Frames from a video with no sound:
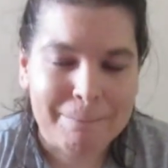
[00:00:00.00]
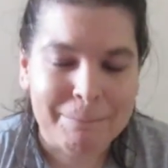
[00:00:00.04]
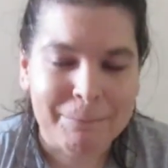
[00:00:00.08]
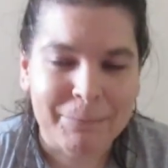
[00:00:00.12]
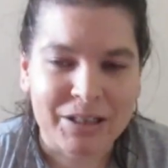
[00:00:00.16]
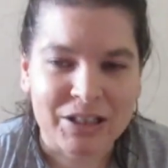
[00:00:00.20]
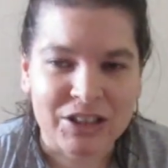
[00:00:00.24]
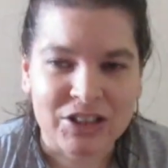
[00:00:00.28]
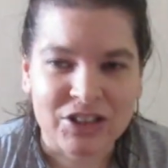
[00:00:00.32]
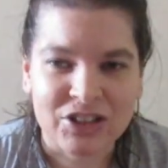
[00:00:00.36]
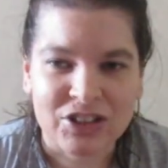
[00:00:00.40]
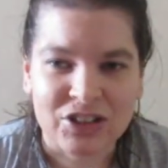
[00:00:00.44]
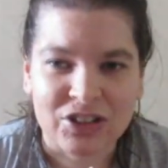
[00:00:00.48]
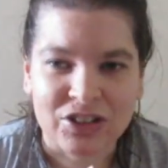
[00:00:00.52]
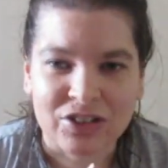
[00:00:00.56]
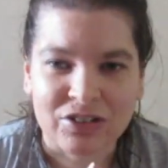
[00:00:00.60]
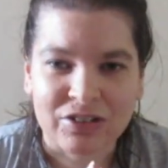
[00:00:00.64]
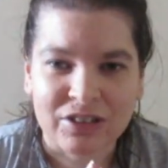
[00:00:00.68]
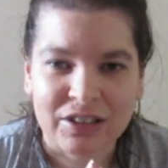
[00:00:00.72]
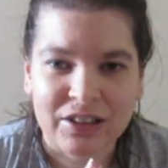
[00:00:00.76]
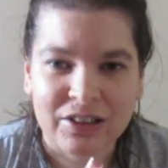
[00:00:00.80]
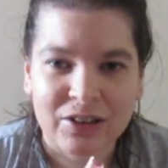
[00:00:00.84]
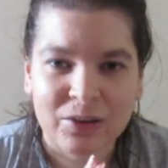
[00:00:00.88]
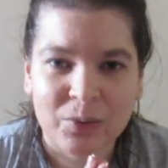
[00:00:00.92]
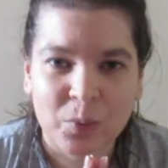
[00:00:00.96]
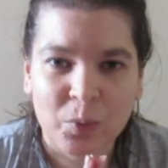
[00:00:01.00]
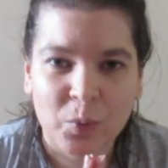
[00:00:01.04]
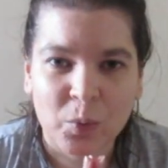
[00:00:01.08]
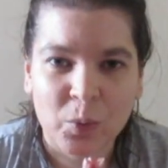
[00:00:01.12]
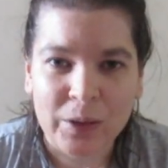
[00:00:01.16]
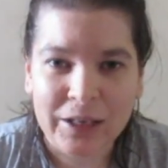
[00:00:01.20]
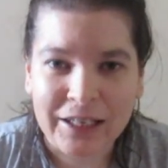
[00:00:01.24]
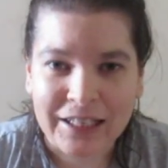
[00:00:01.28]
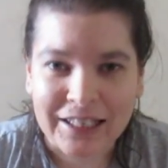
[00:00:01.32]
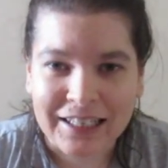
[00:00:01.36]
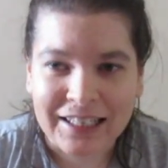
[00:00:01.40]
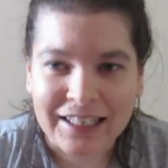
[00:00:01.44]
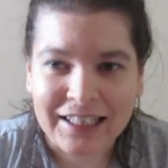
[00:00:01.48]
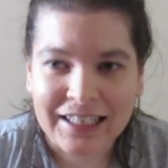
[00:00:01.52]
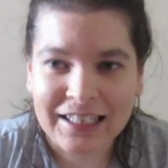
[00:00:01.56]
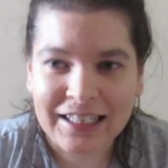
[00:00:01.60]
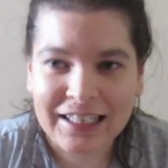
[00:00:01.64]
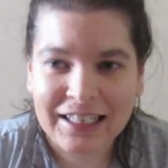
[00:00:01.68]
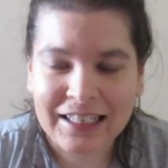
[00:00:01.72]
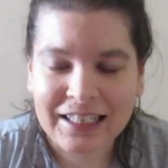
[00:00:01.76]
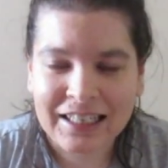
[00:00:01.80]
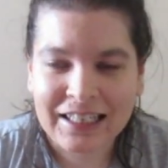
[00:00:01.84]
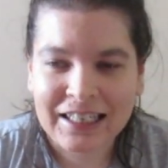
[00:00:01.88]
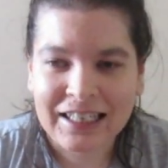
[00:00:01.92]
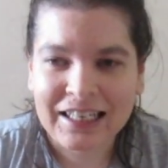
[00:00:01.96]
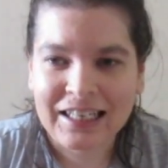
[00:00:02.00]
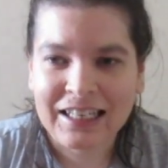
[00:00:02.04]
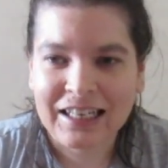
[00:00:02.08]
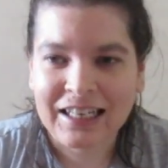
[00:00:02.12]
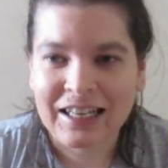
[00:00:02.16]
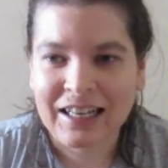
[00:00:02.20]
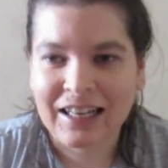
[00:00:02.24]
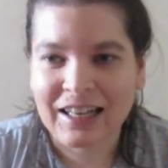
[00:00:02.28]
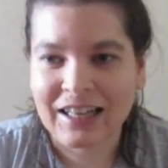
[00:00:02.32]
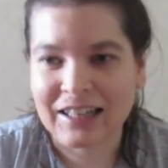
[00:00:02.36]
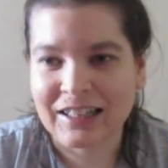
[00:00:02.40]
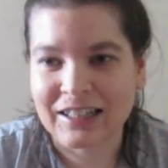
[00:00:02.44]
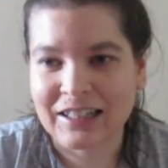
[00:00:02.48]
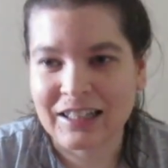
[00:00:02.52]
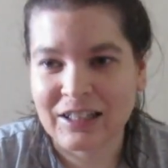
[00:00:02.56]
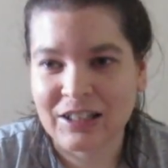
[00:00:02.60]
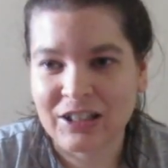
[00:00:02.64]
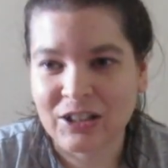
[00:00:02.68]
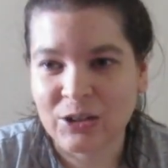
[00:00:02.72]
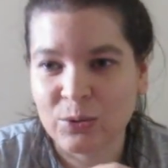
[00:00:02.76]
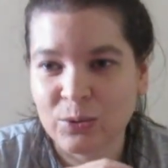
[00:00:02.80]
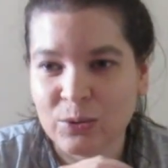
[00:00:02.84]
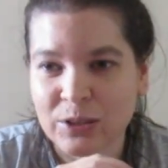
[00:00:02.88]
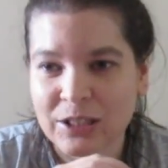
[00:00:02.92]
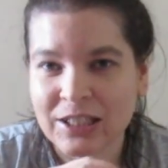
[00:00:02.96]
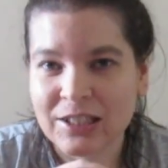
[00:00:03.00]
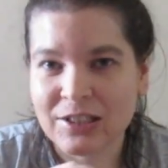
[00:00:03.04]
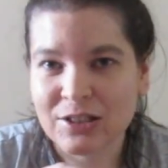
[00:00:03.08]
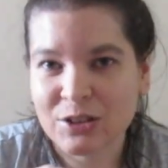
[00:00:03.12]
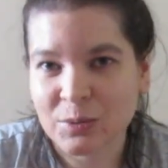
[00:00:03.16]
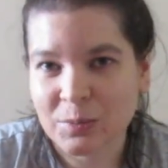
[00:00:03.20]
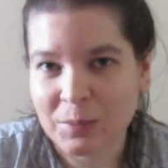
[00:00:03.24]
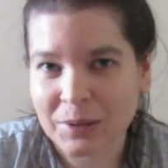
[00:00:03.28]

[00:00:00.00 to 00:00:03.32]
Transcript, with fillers: But during the week, and you need to